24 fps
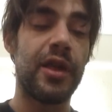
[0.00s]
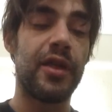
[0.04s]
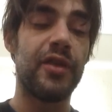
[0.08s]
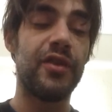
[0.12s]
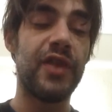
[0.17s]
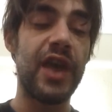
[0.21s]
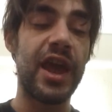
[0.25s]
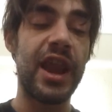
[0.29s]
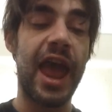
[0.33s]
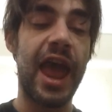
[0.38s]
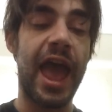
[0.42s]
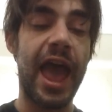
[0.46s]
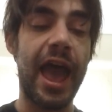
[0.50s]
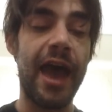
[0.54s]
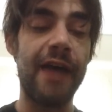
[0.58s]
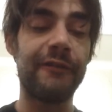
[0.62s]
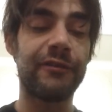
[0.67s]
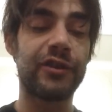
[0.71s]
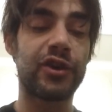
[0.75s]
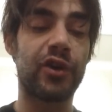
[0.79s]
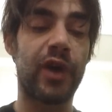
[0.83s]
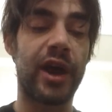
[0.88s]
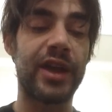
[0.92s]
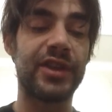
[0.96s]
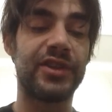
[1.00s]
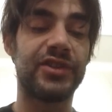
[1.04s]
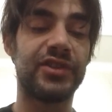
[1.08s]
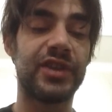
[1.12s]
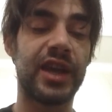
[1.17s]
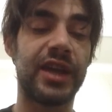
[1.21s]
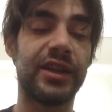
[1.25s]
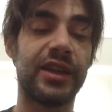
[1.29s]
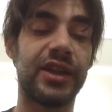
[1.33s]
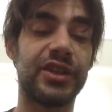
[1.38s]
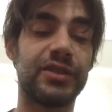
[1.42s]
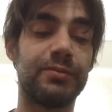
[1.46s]
Then after, I'd
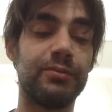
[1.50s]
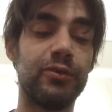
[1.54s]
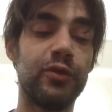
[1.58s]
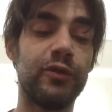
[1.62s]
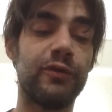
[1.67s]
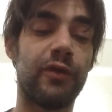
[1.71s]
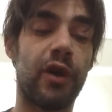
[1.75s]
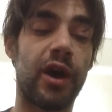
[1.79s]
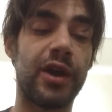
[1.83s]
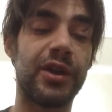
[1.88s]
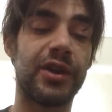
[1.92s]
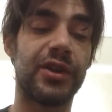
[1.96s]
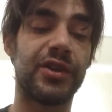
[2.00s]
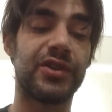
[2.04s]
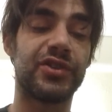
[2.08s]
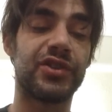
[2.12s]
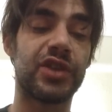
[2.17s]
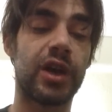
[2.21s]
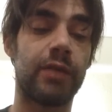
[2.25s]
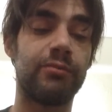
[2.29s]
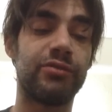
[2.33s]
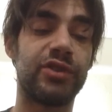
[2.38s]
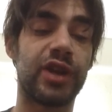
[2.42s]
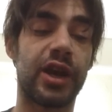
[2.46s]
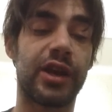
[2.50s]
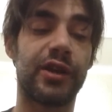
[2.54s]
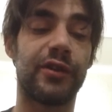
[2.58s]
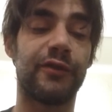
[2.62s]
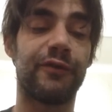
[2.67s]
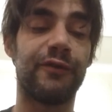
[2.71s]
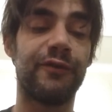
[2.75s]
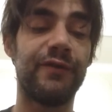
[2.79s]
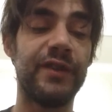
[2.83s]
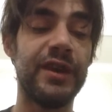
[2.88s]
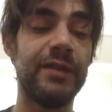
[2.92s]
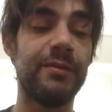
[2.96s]
say let's move on to the subject of
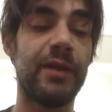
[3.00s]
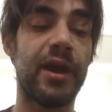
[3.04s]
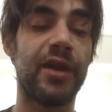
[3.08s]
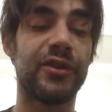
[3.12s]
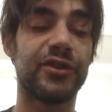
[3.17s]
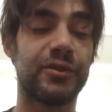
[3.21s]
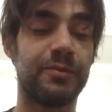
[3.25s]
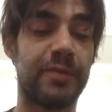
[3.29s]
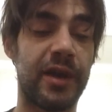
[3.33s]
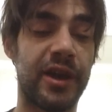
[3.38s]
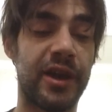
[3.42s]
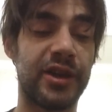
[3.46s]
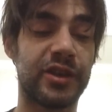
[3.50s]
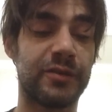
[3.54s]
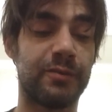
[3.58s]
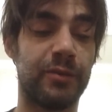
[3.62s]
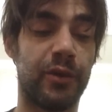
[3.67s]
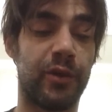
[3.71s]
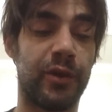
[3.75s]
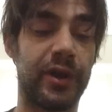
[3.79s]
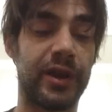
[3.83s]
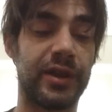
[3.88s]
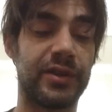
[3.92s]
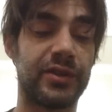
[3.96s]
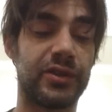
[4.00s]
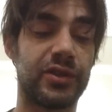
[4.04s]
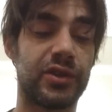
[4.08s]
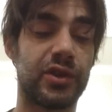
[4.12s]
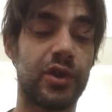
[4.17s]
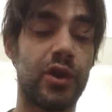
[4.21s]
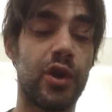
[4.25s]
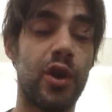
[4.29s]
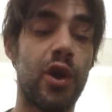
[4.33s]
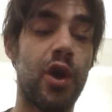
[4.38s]
female space marines.